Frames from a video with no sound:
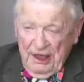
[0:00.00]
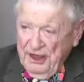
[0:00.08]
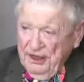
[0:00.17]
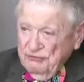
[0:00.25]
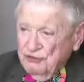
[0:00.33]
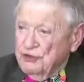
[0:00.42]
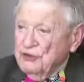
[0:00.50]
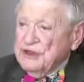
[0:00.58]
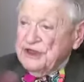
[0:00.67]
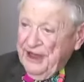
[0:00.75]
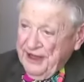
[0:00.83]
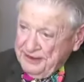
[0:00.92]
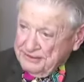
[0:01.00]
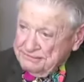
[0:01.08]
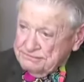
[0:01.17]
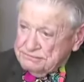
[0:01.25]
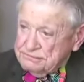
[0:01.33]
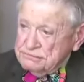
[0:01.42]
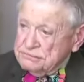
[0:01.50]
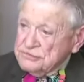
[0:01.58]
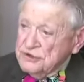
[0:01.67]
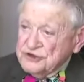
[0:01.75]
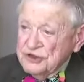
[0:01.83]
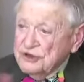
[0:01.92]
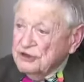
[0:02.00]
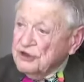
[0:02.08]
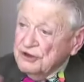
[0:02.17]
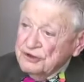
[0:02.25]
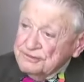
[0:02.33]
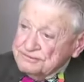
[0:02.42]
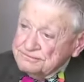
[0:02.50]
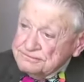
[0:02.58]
I ruin that. It's a no-go.